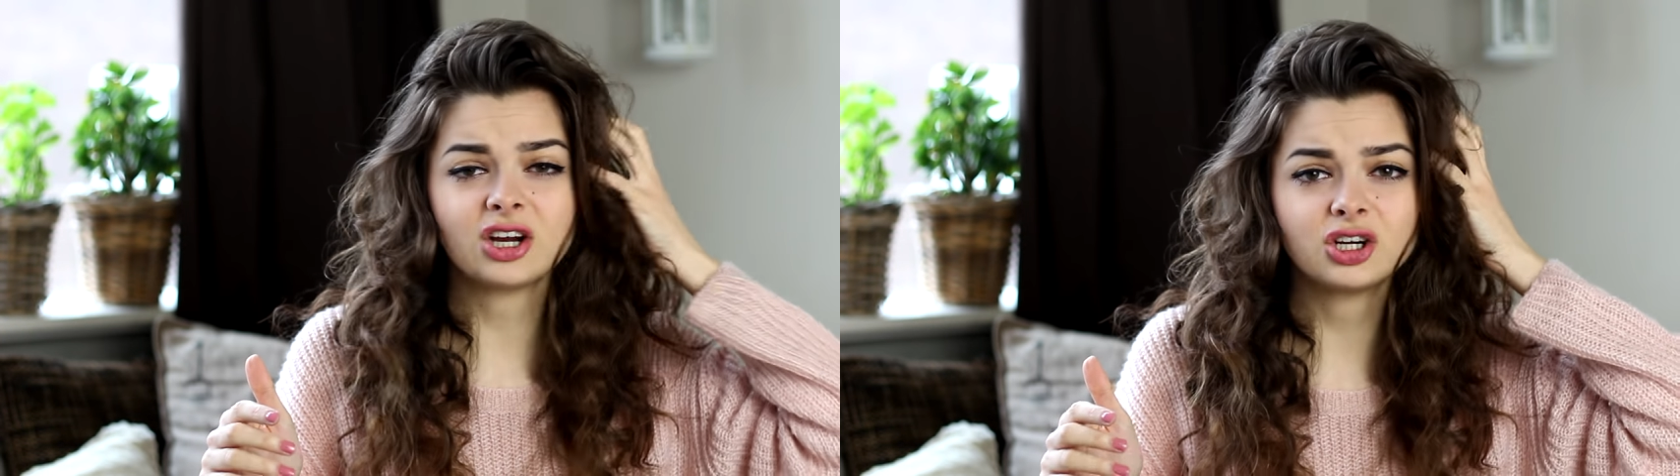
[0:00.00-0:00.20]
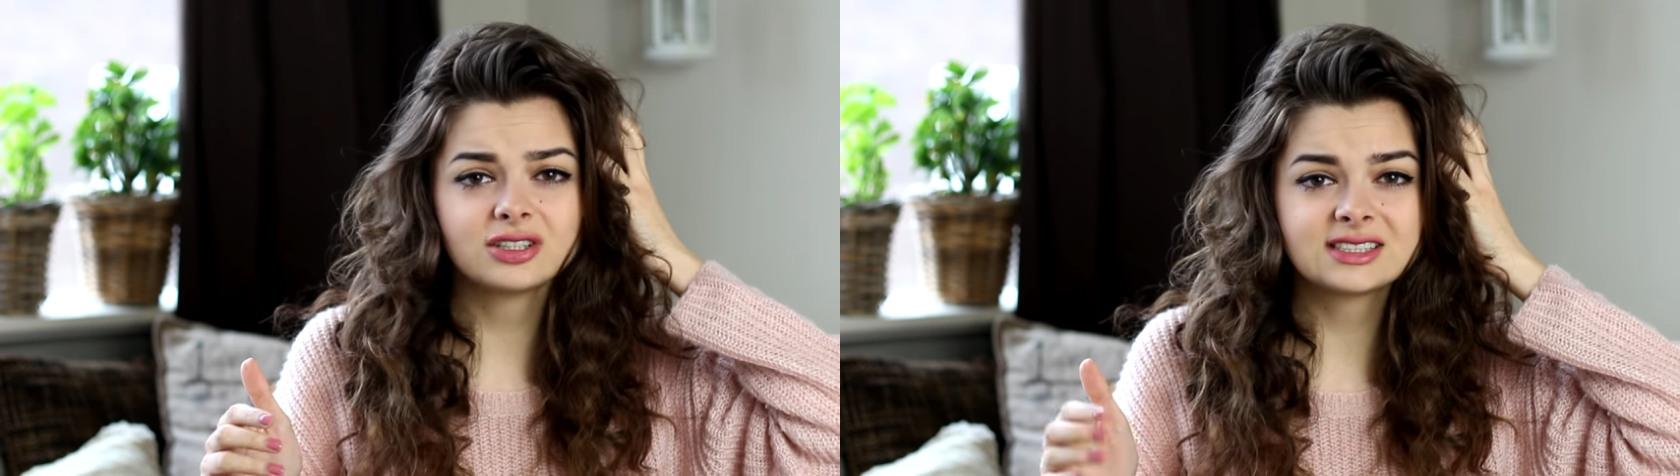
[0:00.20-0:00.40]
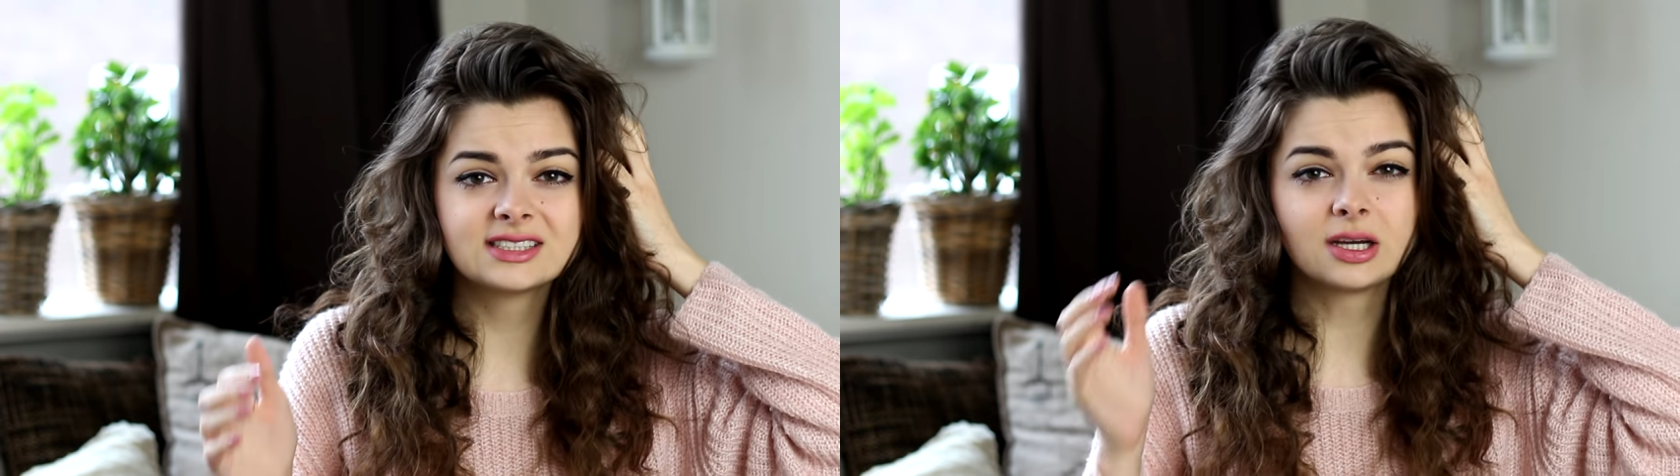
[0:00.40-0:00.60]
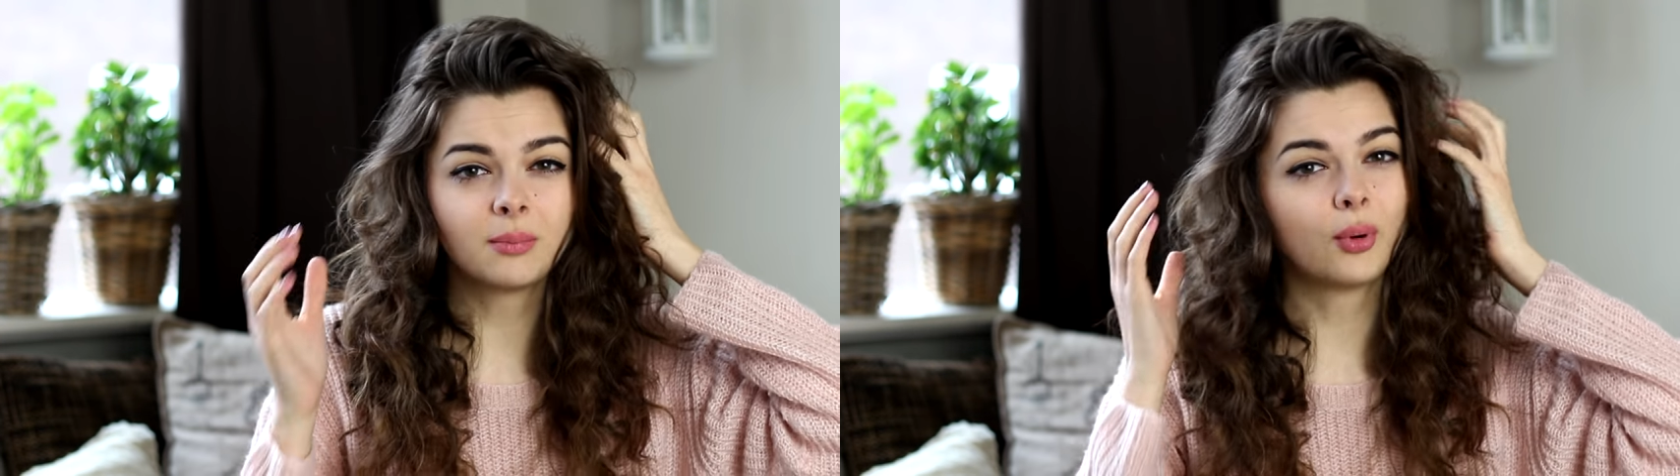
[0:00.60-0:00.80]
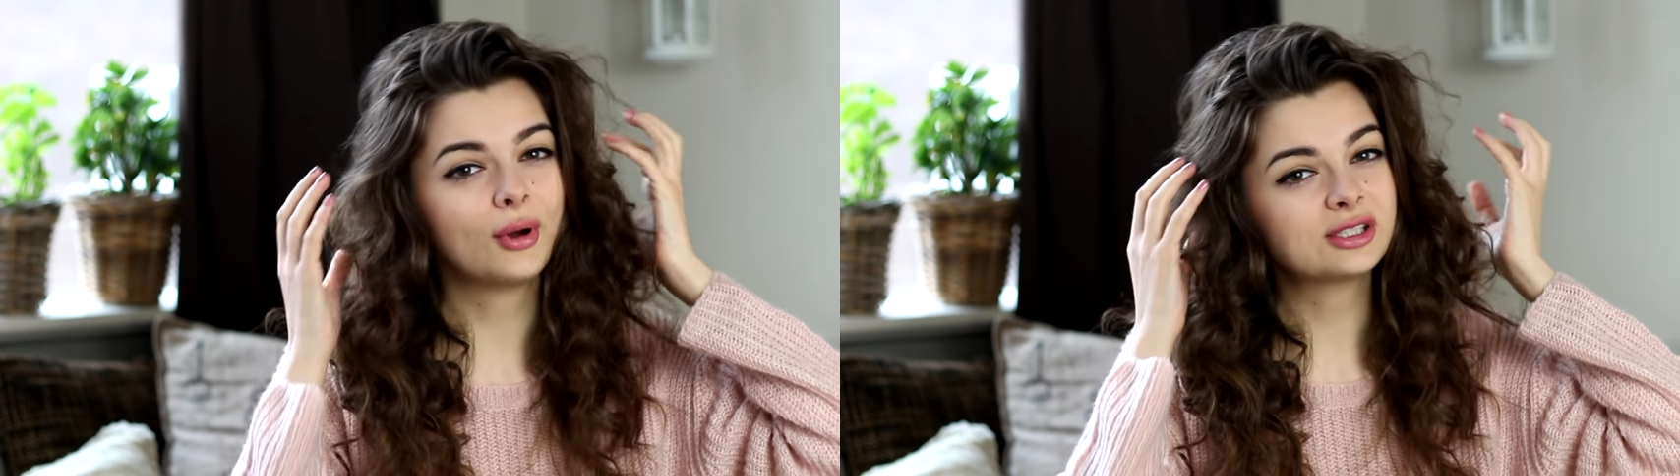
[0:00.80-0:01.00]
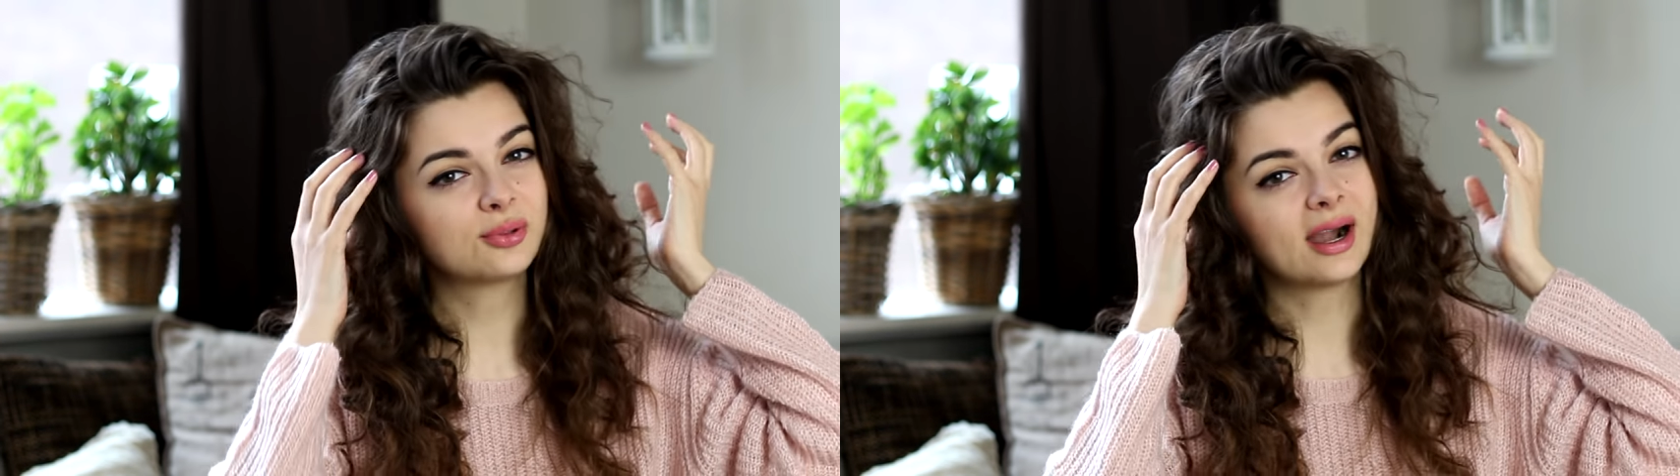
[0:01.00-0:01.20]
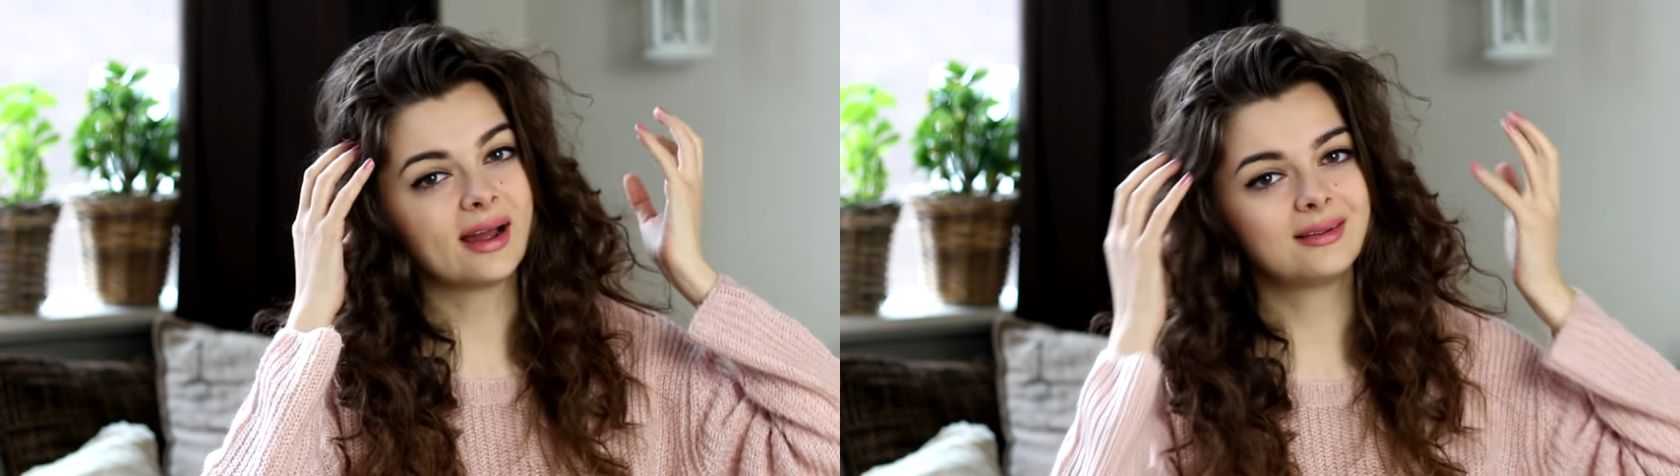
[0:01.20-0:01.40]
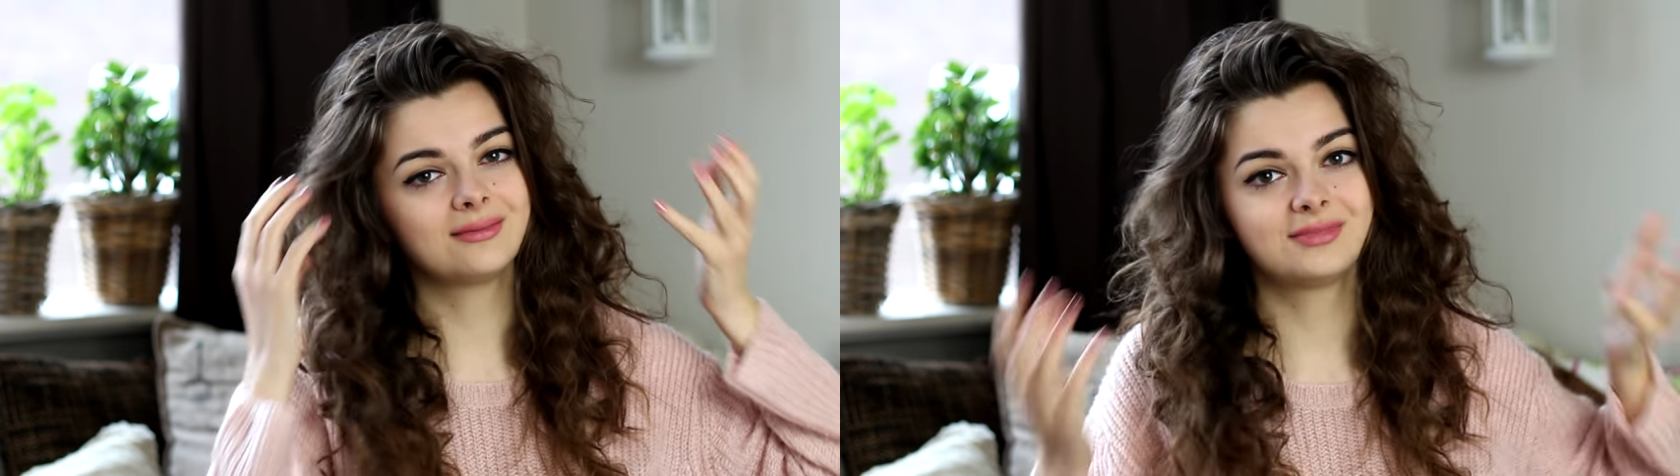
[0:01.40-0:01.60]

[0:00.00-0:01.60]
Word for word: hurts in some points where I